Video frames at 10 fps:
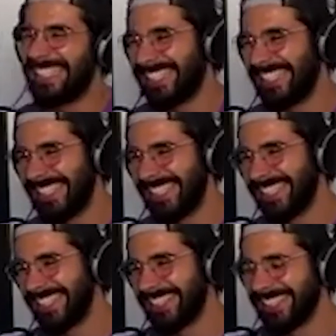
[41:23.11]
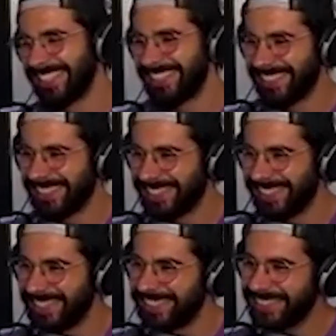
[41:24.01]

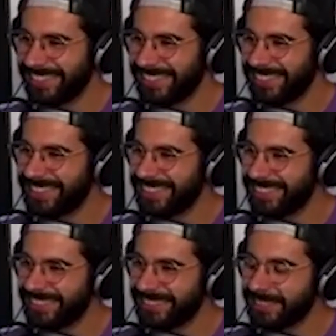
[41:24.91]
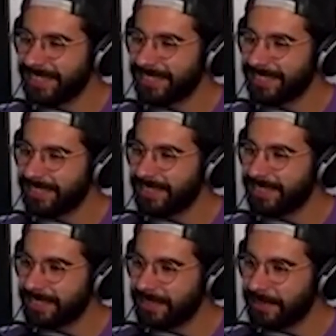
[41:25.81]

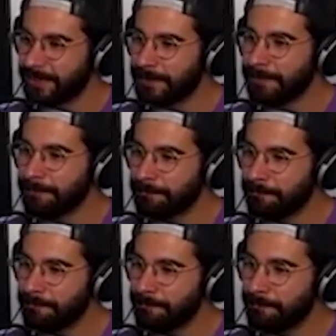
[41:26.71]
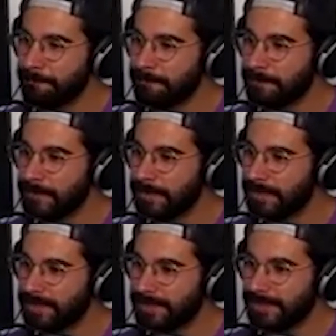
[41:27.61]

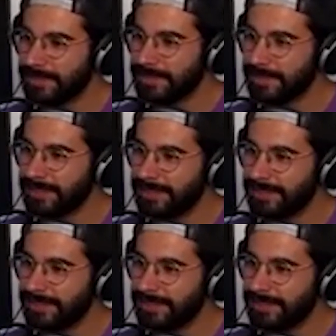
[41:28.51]
[no speech]